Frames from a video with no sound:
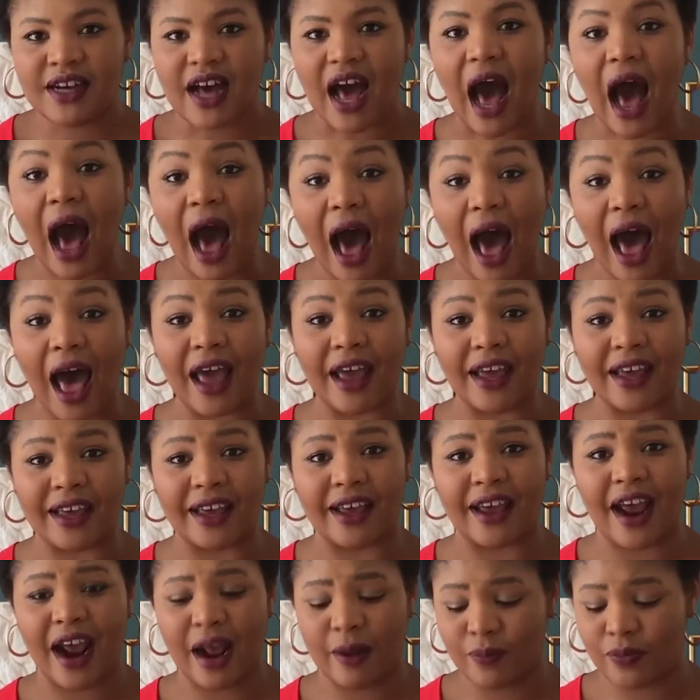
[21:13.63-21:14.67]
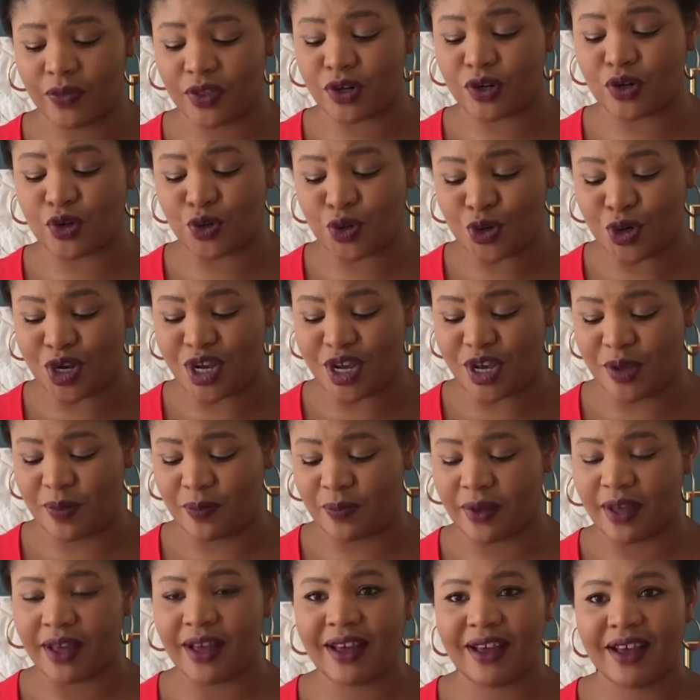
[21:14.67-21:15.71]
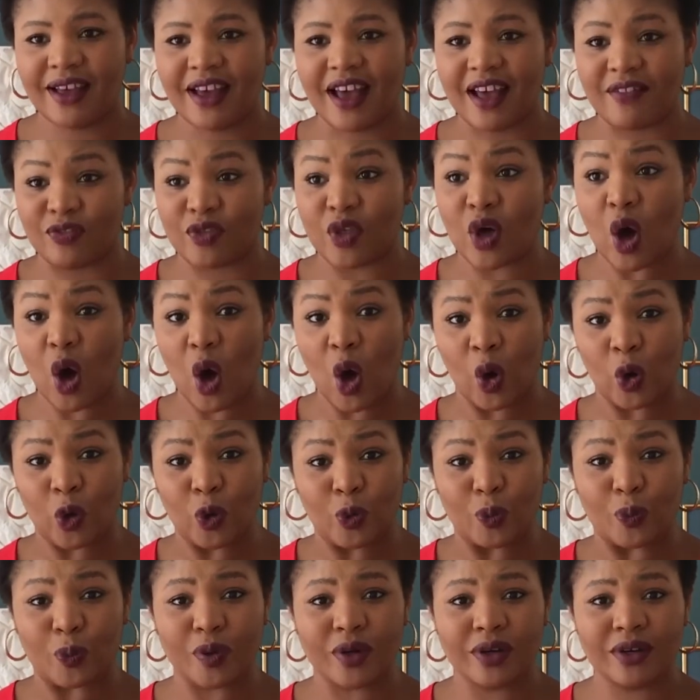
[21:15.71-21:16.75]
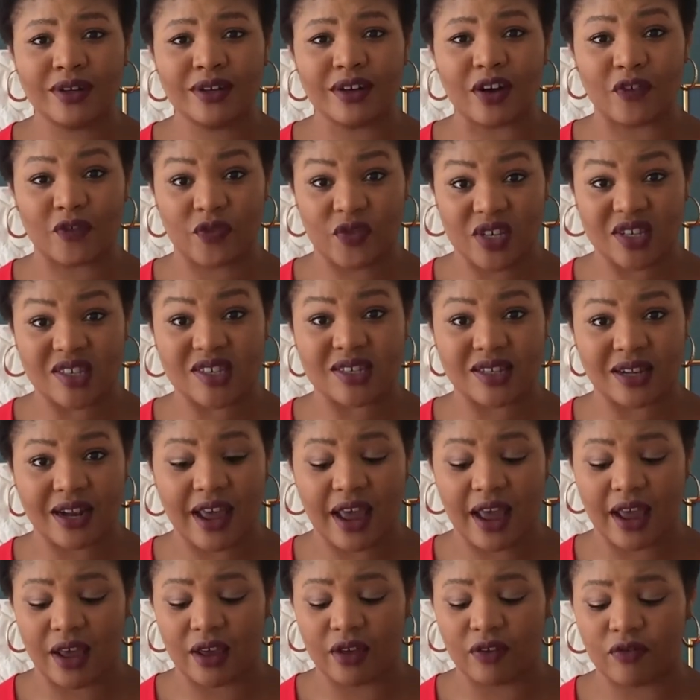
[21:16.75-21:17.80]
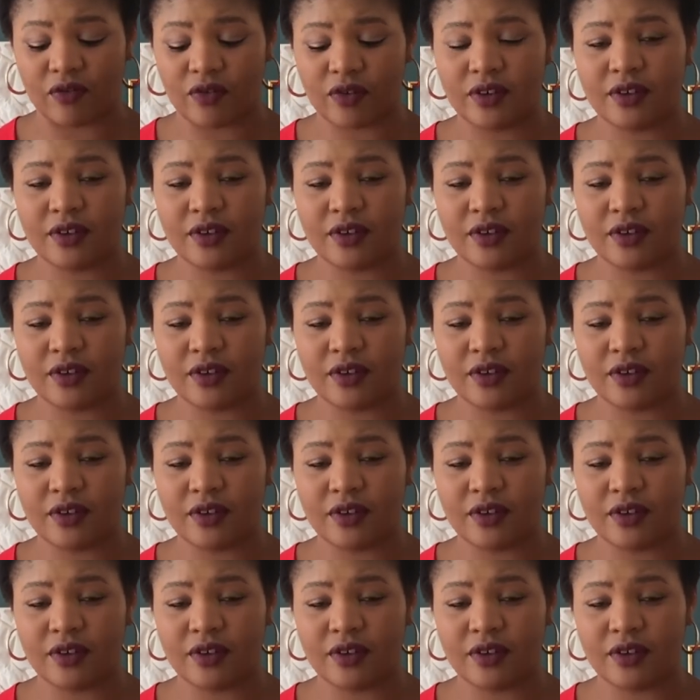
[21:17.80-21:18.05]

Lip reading: I am the dream and the hope of the slave.